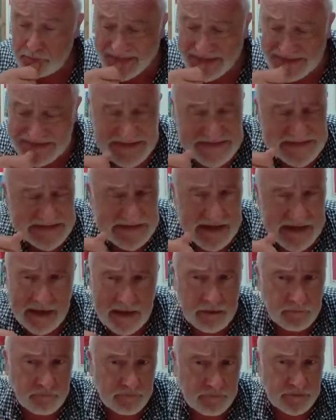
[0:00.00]
didn't
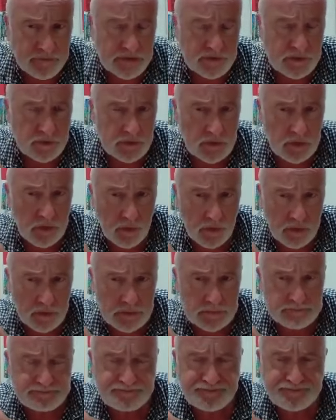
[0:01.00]
stay in it for too
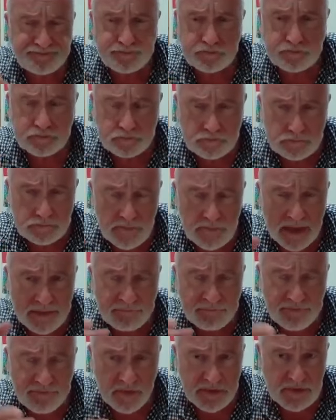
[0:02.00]
long
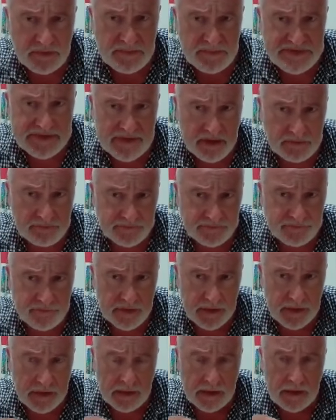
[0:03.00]
and found himself
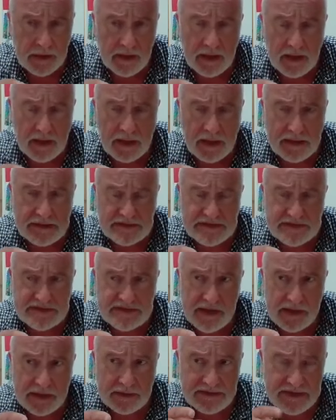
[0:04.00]

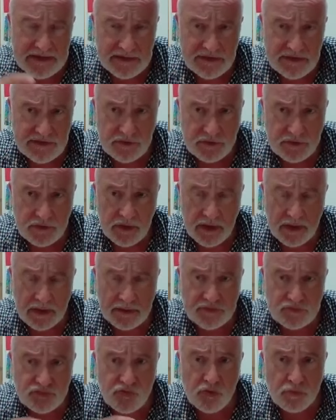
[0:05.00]
as a teacher
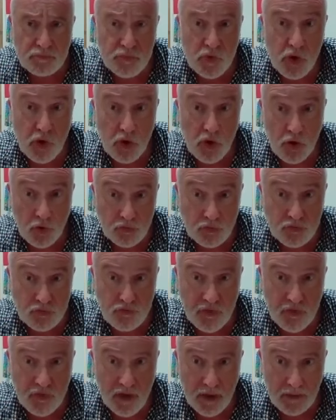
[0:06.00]
at
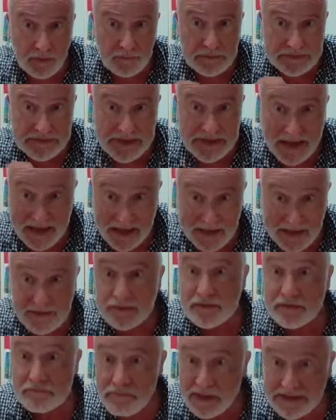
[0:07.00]
Drumcondra
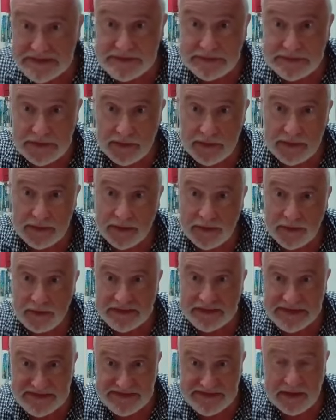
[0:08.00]
Lane, basically, in
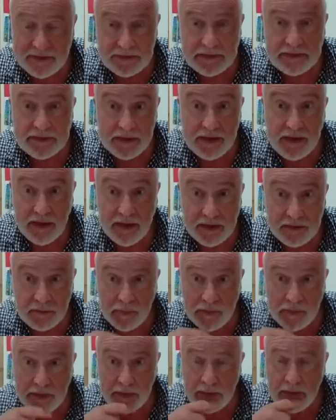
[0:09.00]
a dissenting
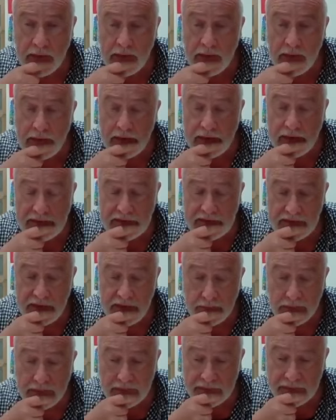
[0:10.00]
academy in
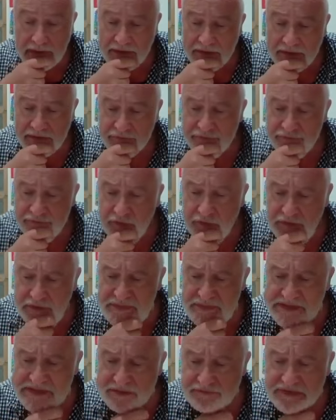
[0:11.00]
Dublin, and found
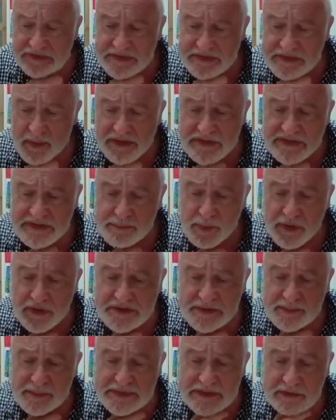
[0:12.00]
himself, despite his
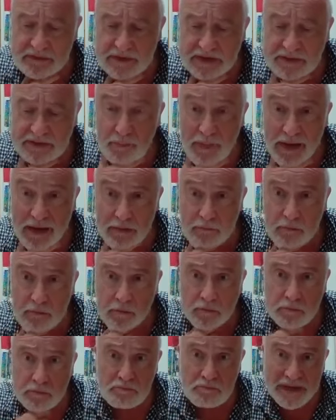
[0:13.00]
Presbyterian
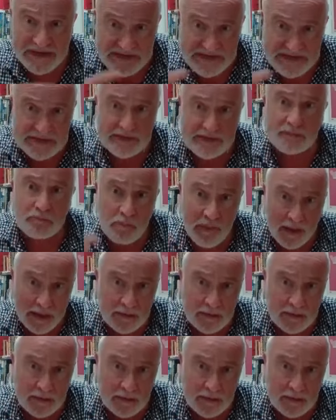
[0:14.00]
background, mixing and